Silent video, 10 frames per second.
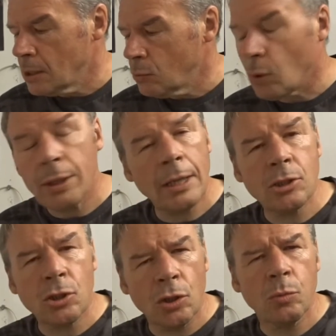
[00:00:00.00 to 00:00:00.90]
When that's
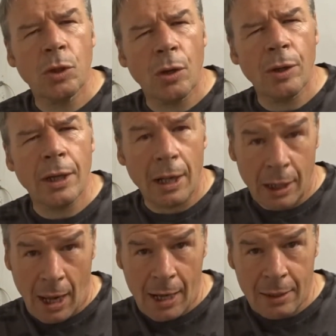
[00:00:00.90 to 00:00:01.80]
done, we're going to
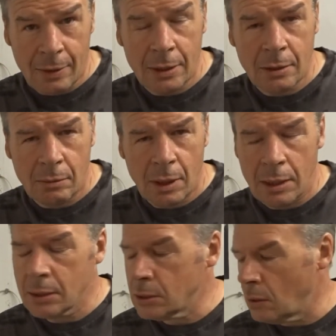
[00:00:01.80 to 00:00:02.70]
lacquer it,
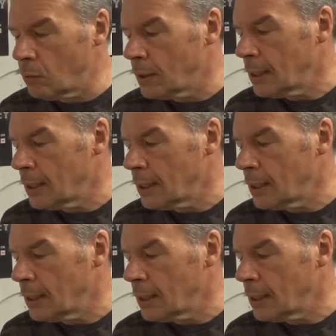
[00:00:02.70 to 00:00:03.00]
okay? So